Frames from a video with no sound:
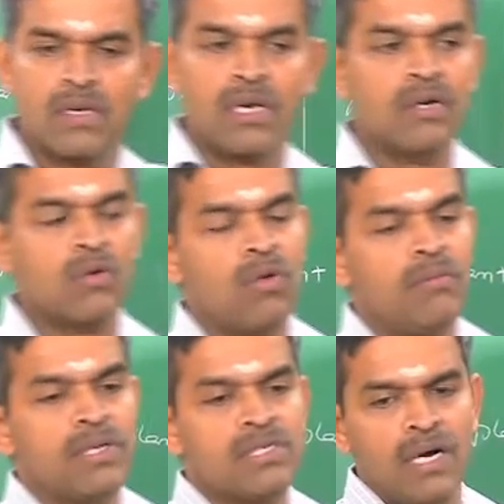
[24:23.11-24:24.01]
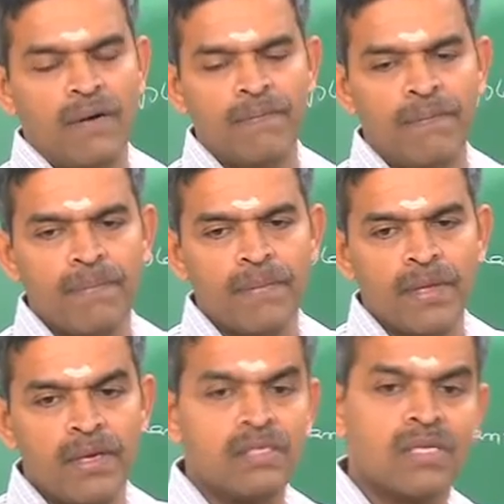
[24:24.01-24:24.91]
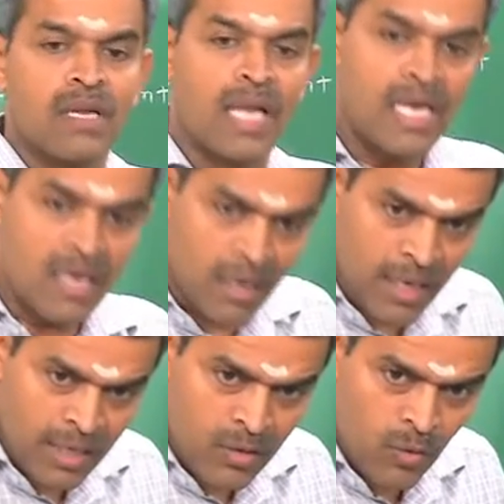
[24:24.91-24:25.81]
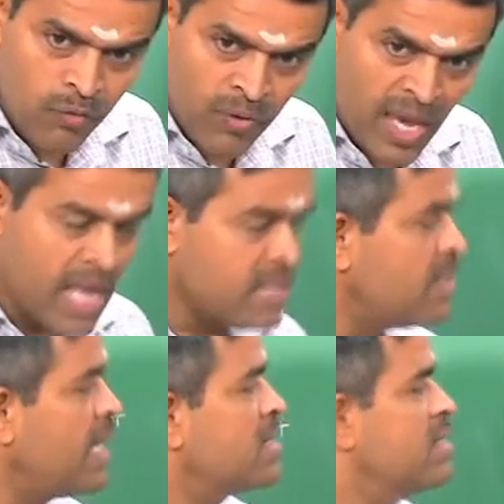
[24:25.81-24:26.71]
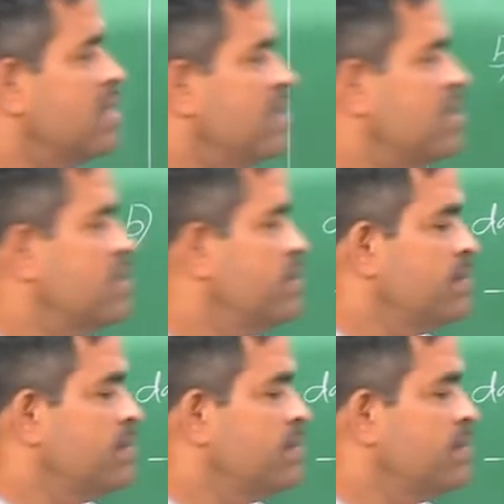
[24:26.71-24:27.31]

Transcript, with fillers: control measure is likely to face an accident